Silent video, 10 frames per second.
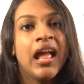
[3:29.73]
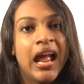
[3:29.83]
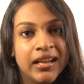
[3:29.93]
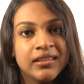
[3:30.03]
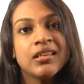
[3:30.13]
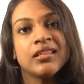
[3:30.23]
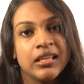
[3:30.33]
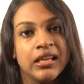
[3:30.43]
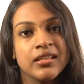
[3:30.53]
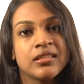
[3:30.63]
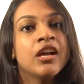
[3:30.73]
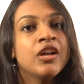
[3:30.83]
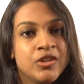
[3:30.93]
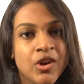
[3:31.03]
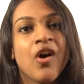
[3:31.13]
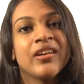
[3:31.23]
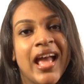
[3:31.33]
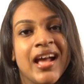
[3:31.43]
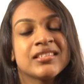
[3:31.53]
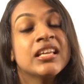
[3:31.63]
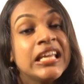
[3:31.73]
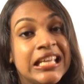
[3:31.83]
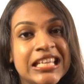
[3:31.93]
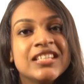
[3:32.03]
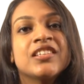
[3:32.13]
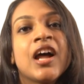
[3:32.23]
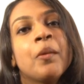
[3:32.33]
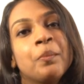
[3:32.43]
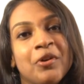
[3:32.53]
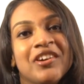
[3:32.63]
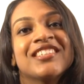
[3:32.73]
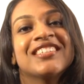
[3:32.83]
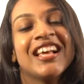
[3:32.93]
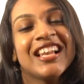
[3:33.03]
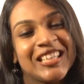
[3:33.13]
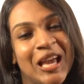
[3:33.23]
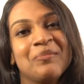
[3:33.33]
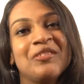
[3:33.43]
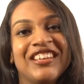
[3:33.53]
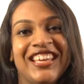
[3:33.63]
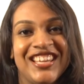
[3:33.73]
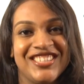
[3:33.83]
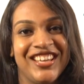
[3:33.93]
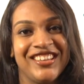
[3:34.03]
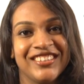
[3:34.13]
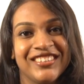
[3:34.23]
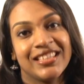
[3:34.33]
And this is known as intrapersonal communication.